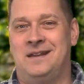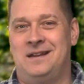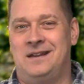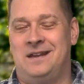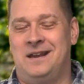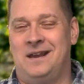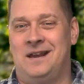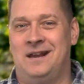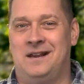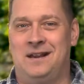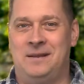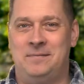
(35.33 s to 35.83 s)

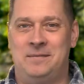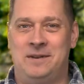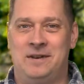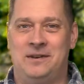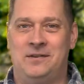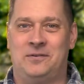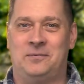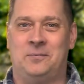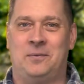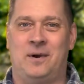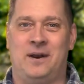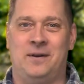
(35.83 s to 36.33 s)
Uh, let me
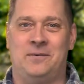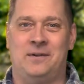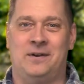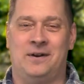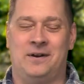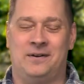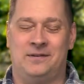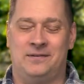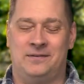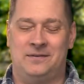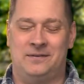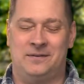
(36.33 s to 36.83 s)
just pray with
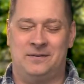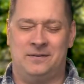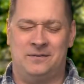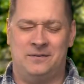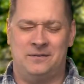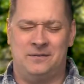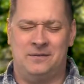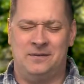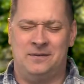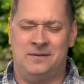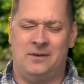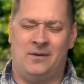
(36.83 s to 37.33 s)
us.
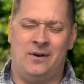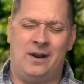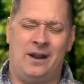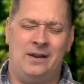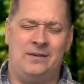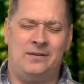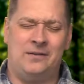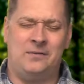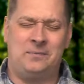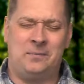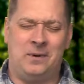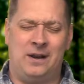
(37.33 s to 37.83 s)
Lord, I
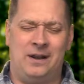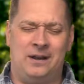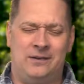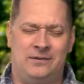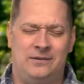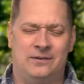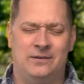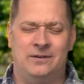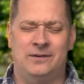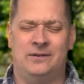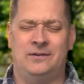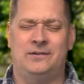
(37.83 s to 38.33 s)
just pray that
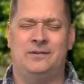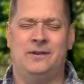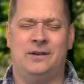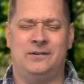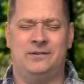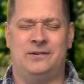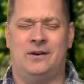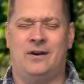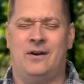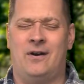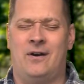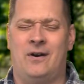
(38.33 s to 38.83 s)
you just
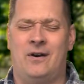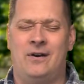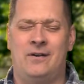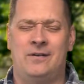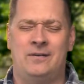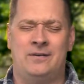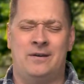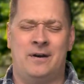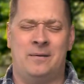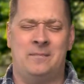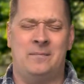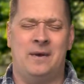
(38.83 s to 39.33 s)
touch our heart,
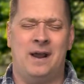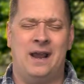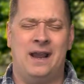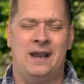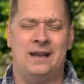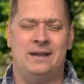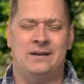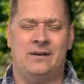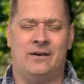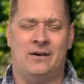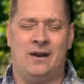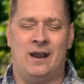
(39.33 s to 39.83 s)
our
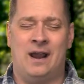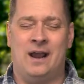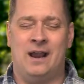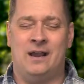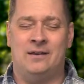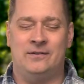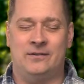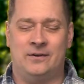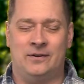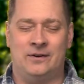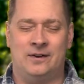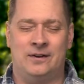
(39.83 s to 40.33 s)
mind, our
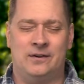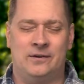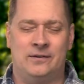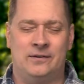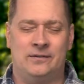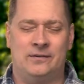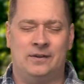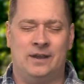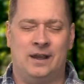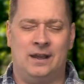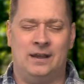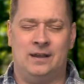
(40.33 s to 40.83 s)
eyes, our
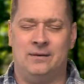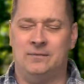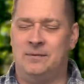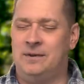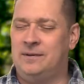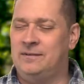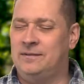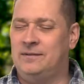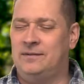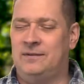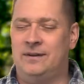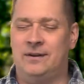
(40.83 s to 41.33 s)
ears, God, that we
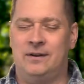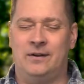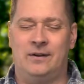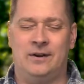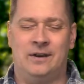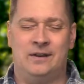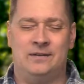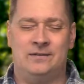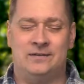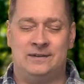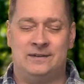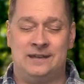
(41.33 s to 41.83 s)
would see,
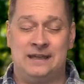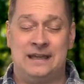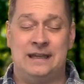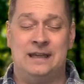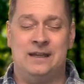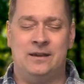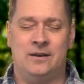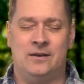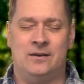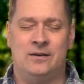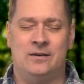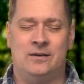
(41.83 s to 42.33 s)
see
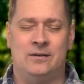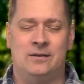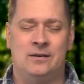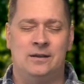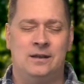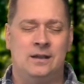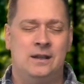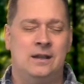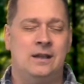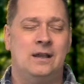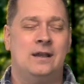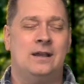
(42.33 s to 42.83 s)
hear,
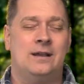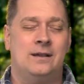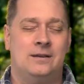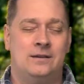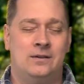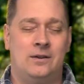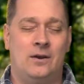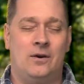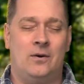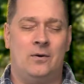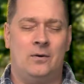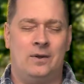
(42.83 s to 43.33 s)

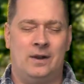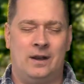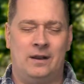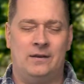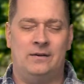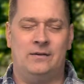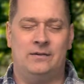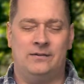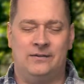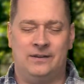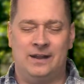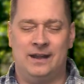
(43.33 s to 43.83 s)
know, and
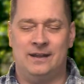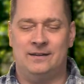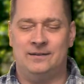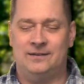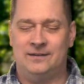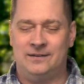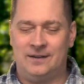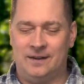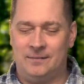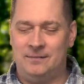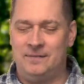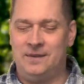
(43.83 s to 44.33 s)
understand
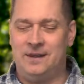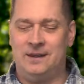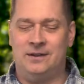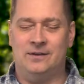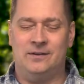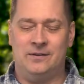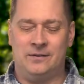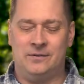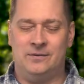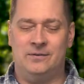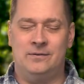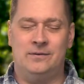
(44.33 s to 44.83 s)
something
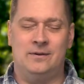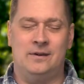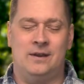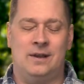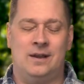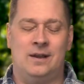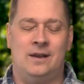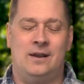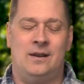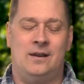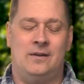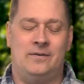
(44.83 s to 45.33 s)
new
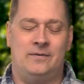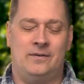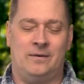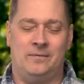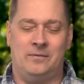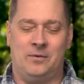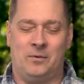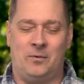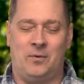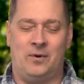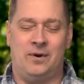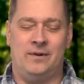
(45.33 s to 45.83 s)
from
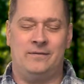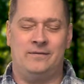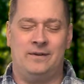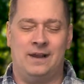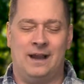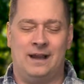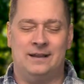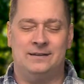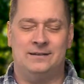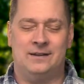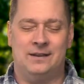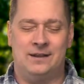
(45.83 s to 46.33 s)
the Word of
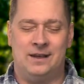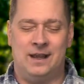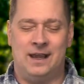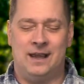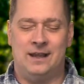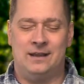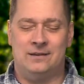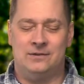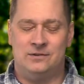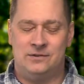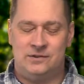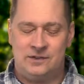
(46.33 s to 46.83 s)
God today.
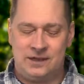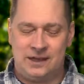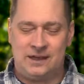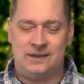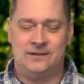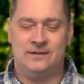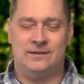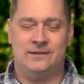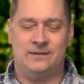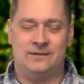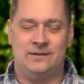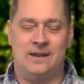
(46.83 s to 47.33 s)
In
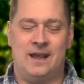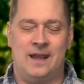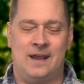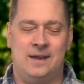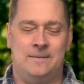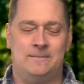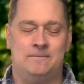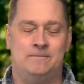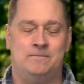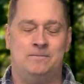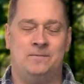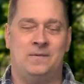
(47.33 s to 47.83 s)
Jesus'
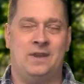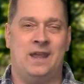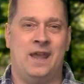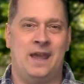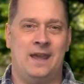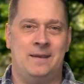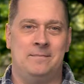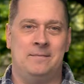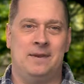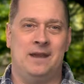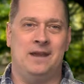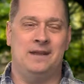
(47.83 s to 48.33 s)
name,
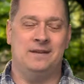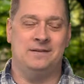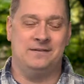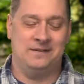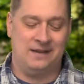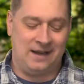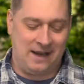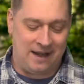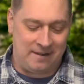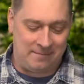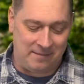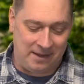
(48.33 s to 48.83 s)
amen
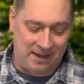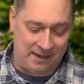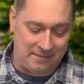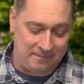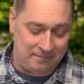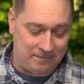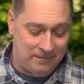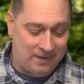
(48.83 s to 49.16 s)
and amen.